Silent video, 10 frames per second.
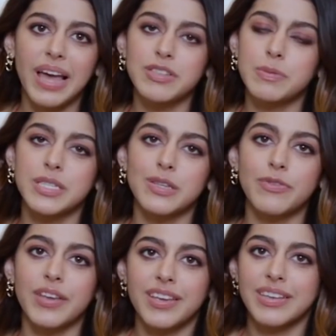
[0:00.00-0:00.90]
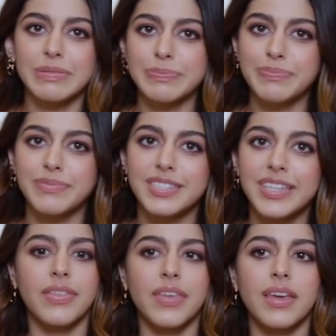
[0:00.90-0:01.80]
really have a specific.
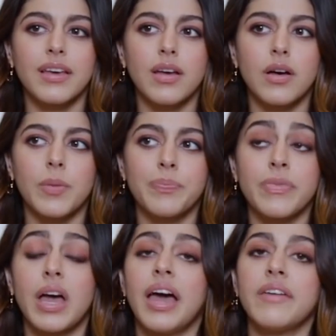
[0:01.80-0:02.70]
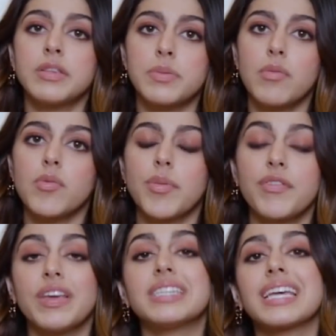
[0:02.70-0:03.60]
I think um, I have this problem
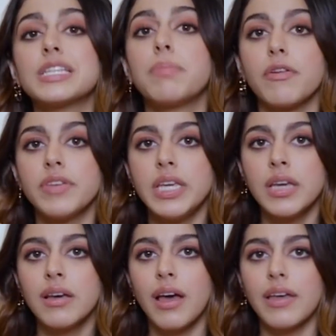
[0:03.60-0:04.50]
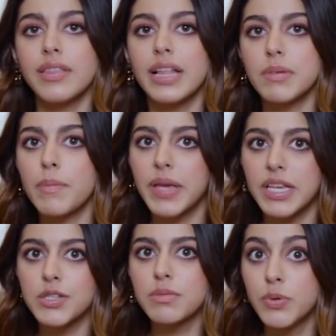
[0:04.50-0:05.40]
my face gets puffy. I think that's my
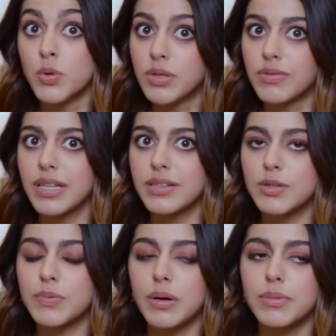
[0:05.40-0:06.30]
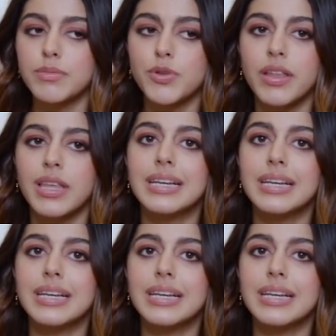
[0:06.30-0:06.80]
biggest beauty-related problem. So I